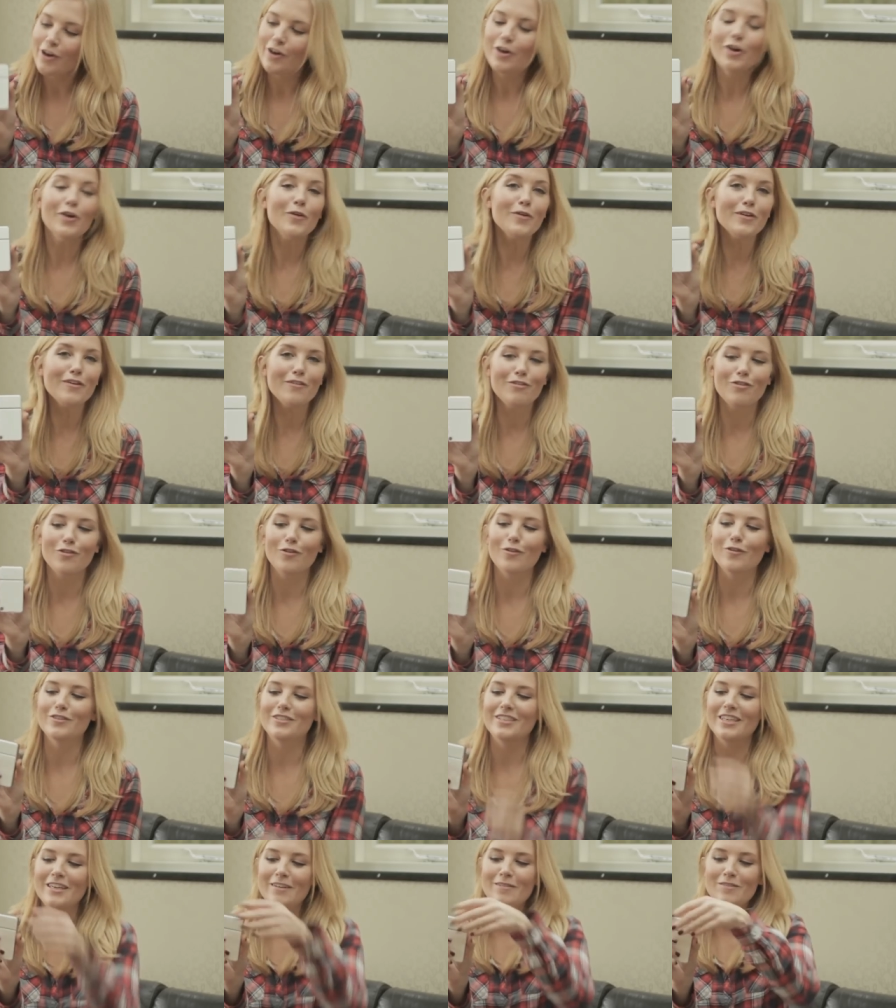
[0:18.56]
Who would have
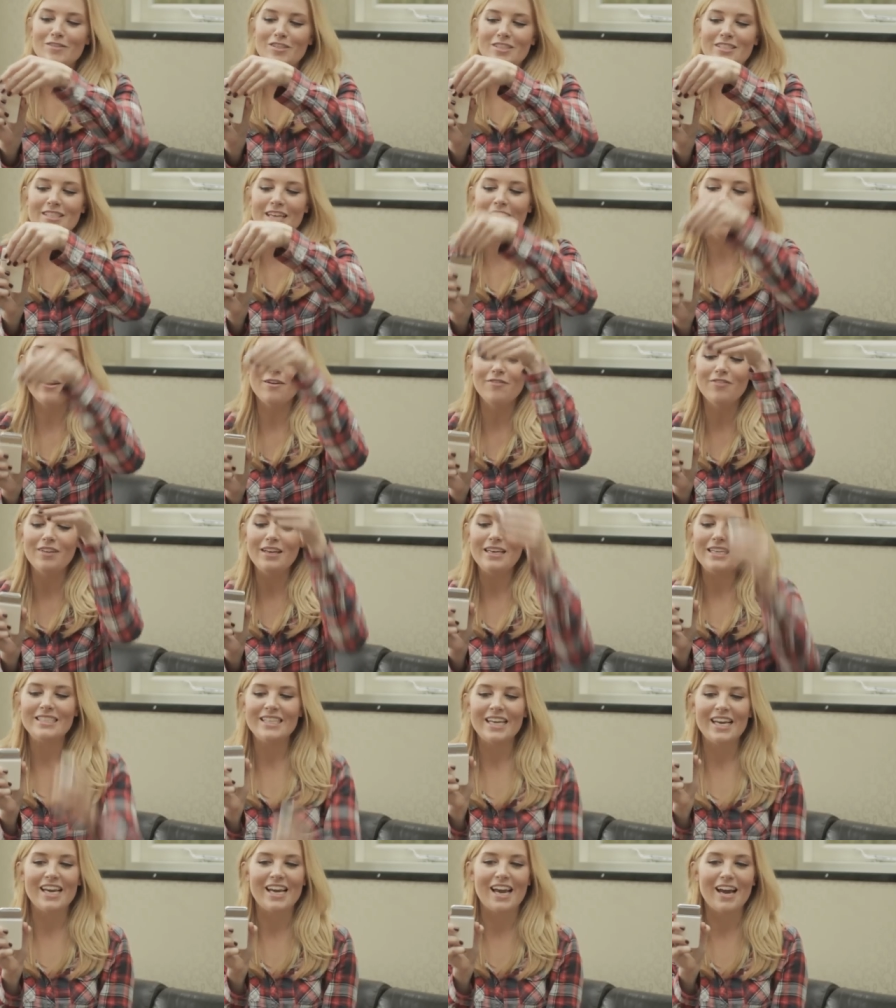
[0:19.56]
thought? Just take off the
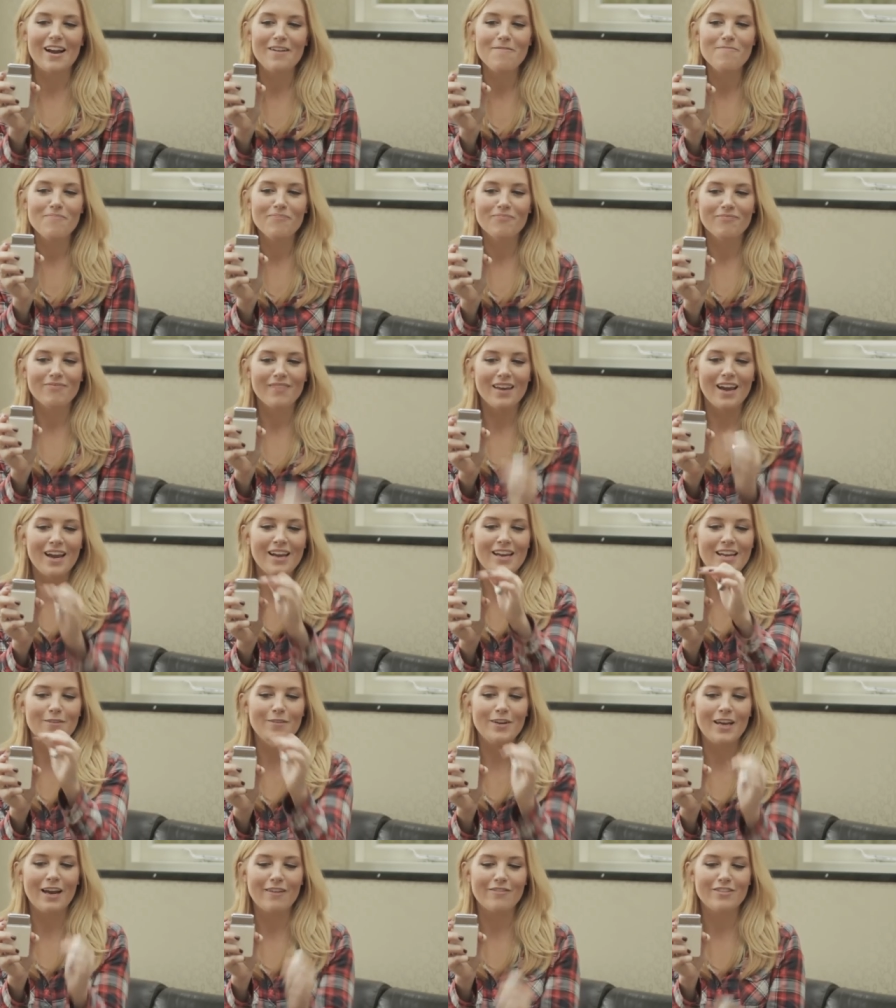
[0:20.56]
lid here and
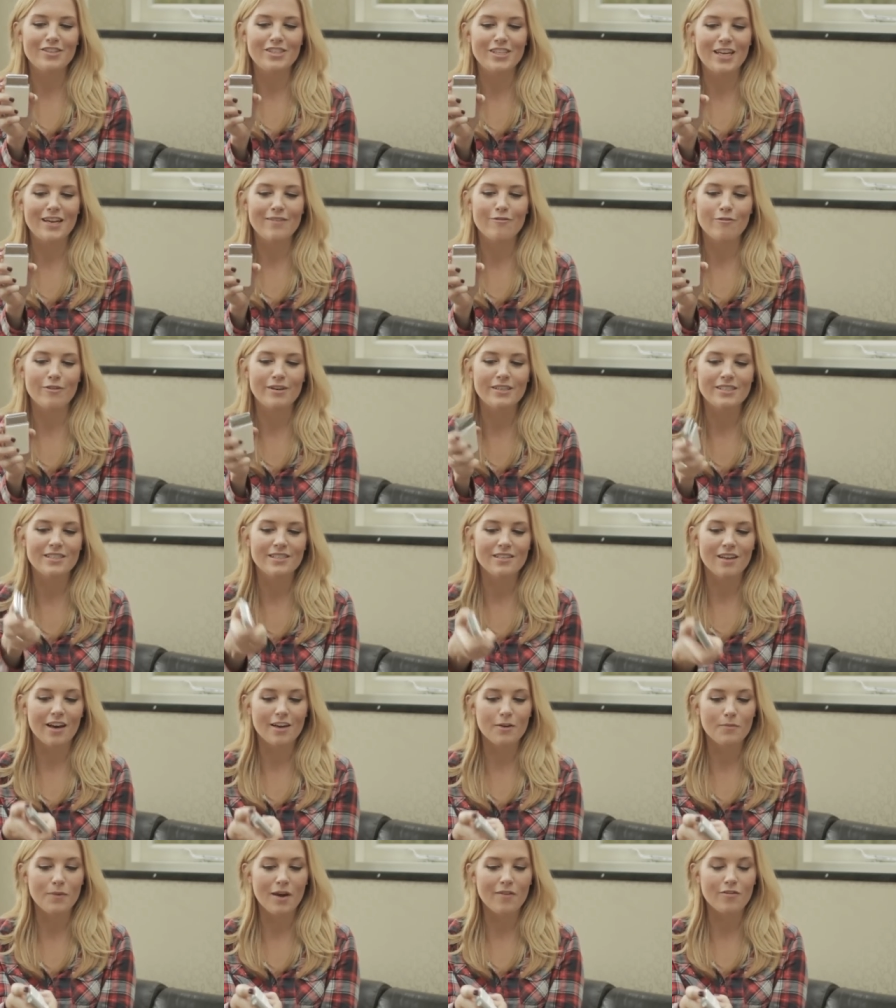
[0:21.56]
here we have the shaver
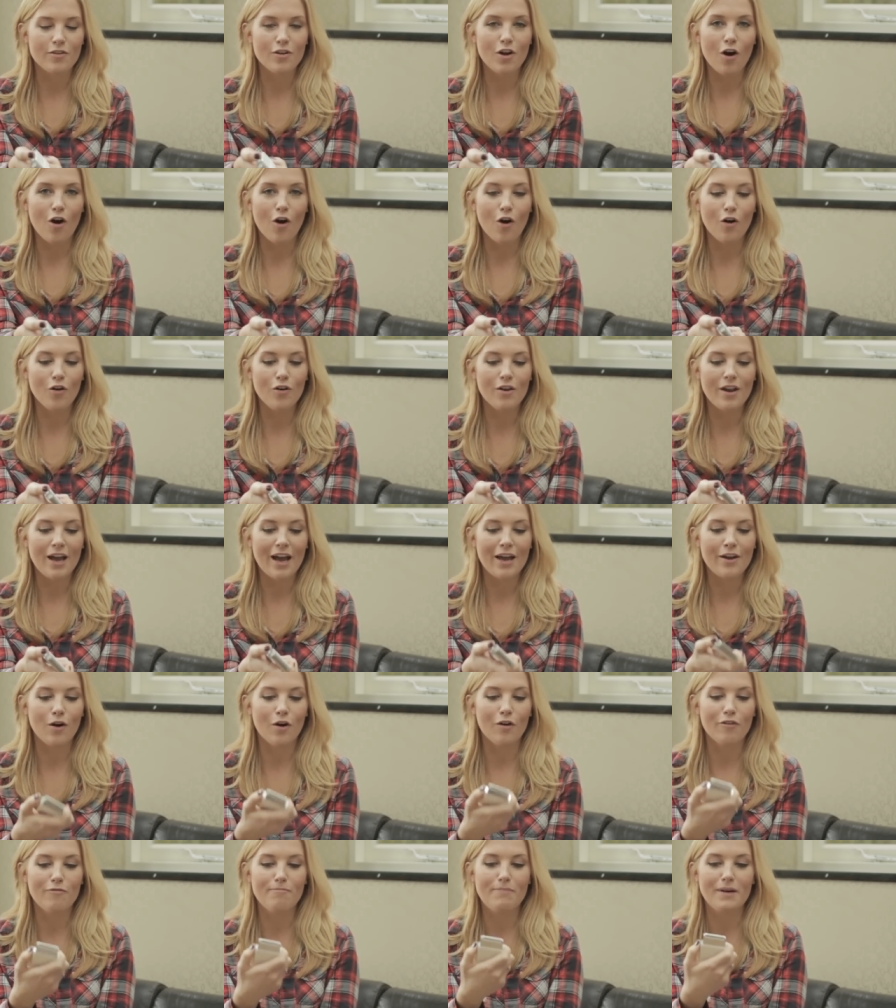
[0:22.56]
inside and we have an on and
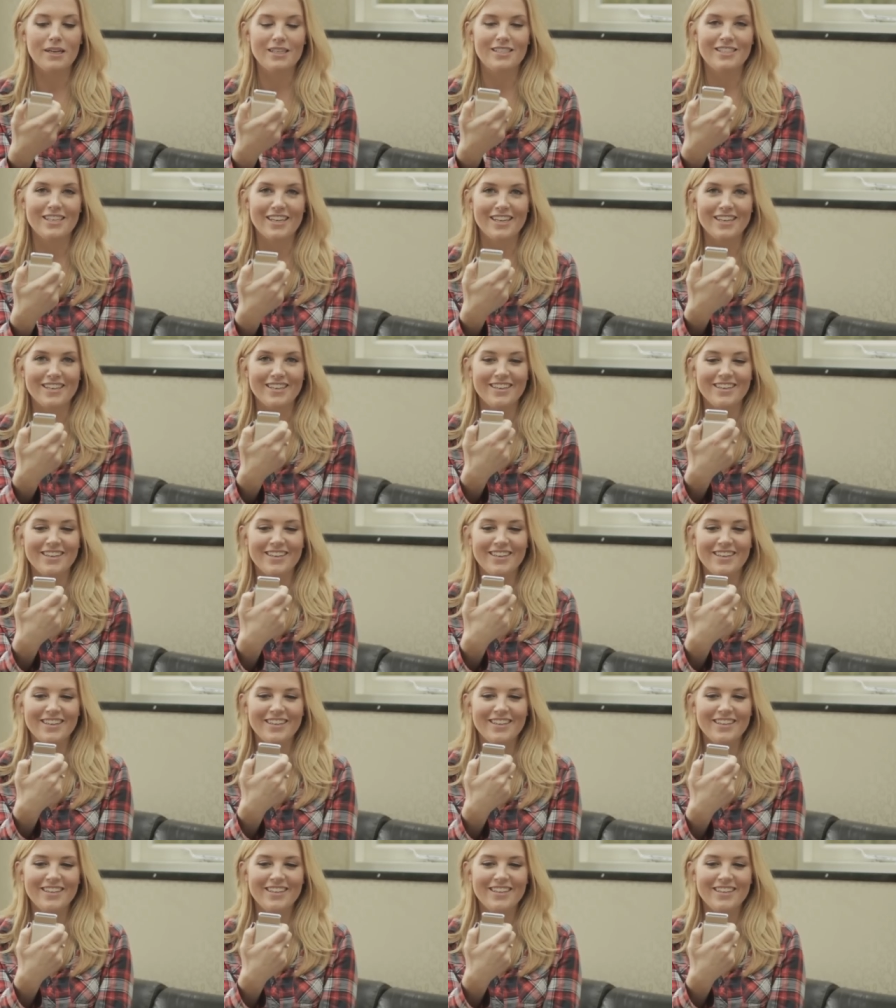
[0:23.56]
off button
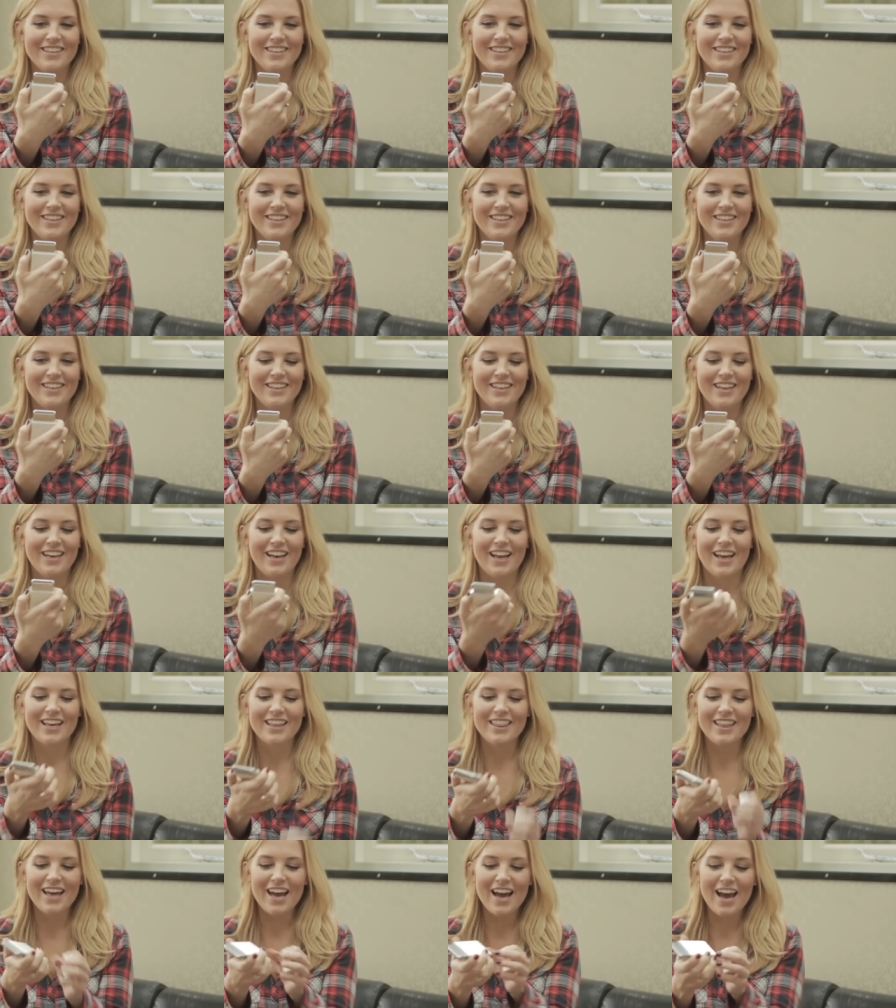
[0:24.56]

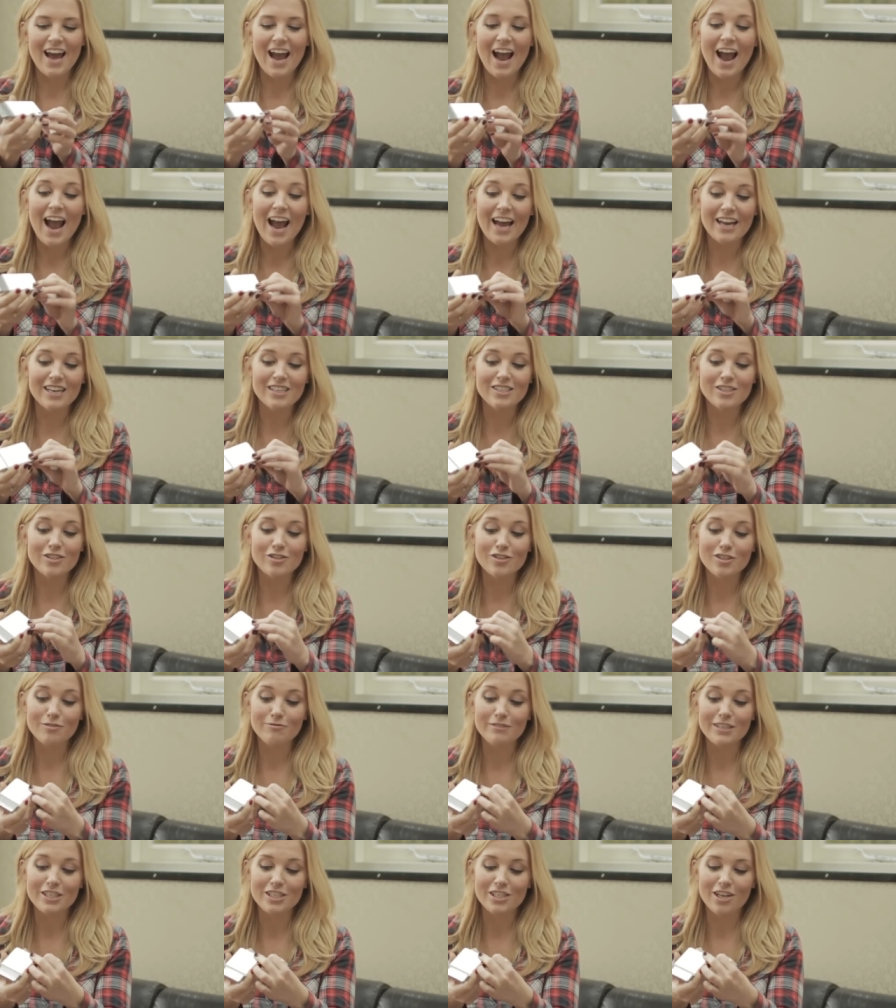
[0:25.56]
like that. And you
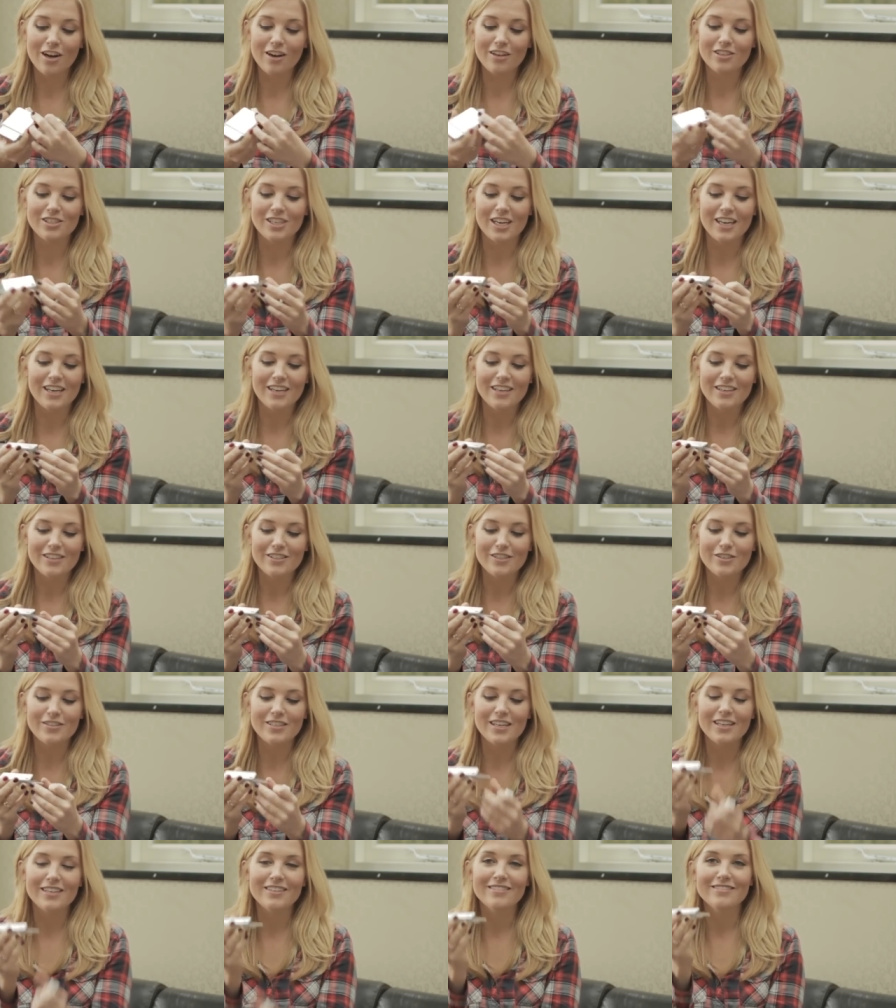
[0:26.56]
just recharge it
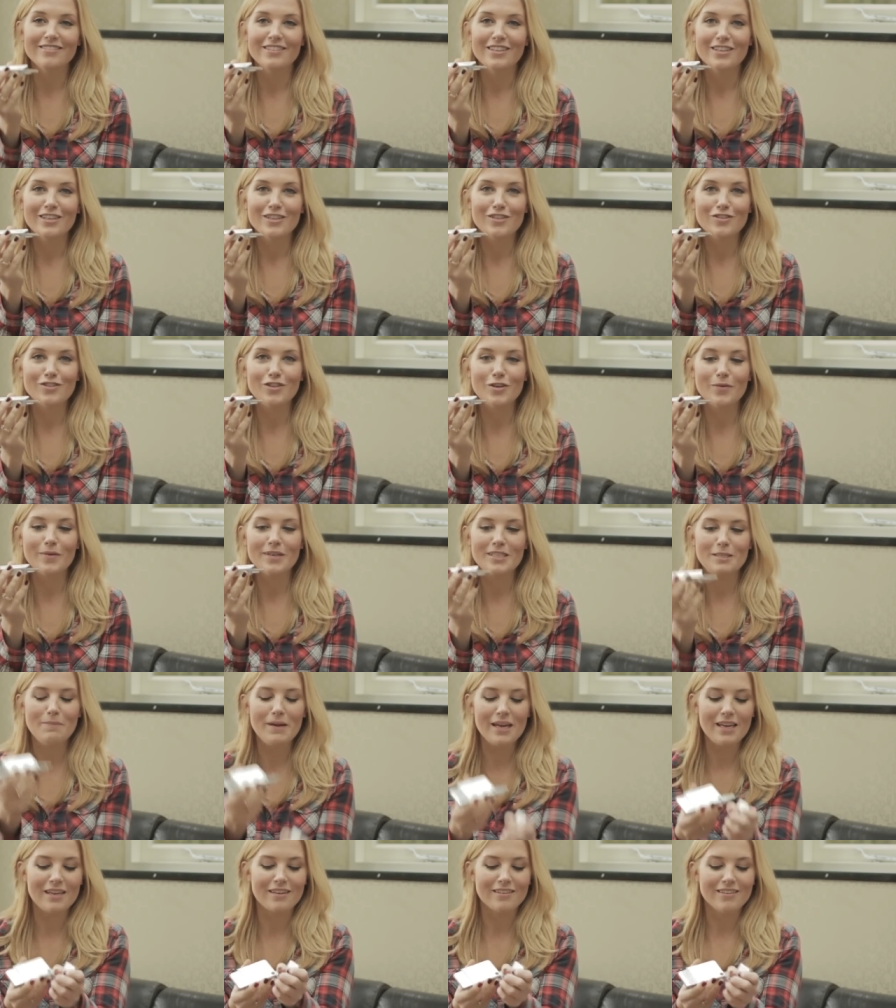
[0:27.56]
using
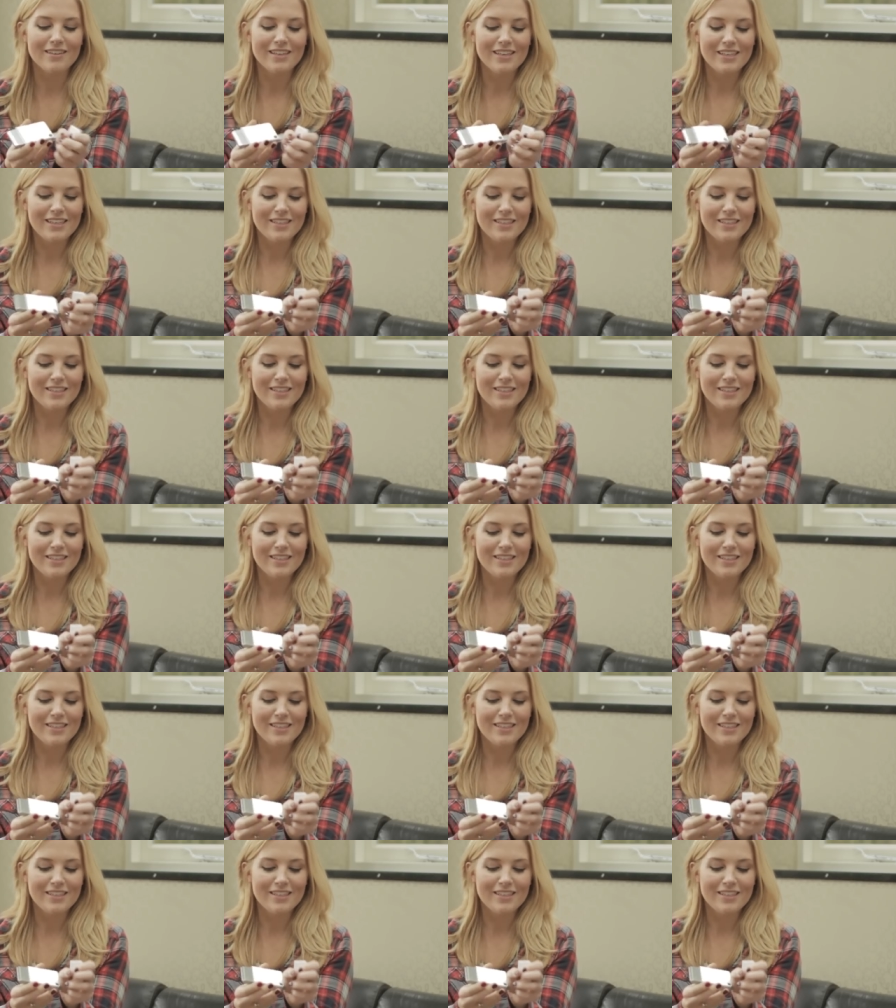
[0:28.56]
USB.